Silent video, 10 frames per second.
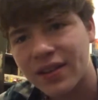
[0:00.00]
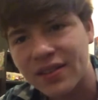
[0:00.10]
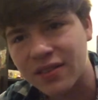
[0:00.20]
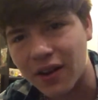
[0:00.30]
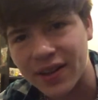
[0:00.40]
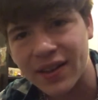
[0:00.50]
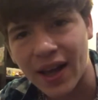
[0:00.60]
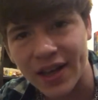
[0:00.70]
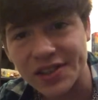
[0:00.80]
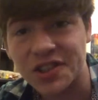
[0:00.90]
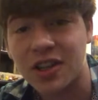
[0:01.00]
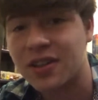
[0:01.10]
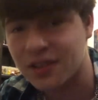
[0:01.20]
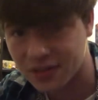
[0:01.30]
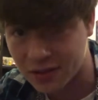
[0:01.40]
Sonic the Hedgehog
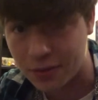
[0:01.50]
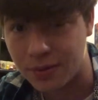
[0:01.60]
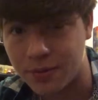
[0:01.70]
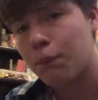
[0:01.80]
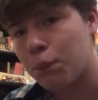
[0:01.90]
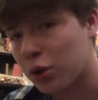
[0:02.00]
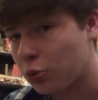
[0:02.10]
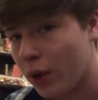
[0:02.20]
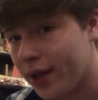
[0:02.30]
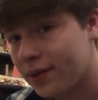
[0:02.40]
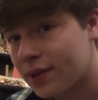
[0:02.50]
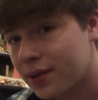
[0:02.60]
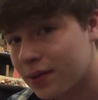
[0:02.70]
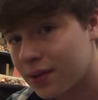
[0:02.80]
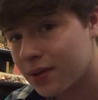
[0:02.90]
2. But wait,
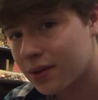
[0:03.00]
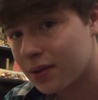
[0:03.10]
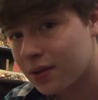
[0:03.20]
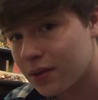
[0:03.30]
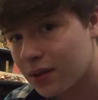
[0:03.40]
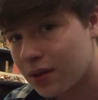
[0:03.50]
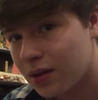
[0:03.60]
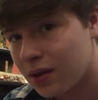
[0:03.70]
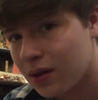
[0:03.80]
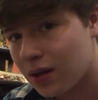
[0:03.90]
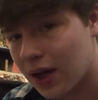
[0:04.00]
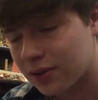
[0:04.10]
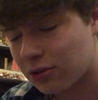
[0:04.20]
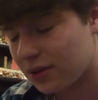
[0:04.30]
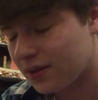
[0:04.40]

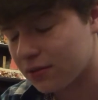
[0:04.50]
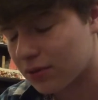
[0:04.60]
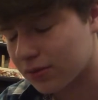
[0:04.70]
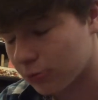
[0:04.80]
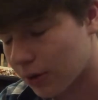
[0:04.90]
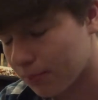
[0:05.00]
actually this was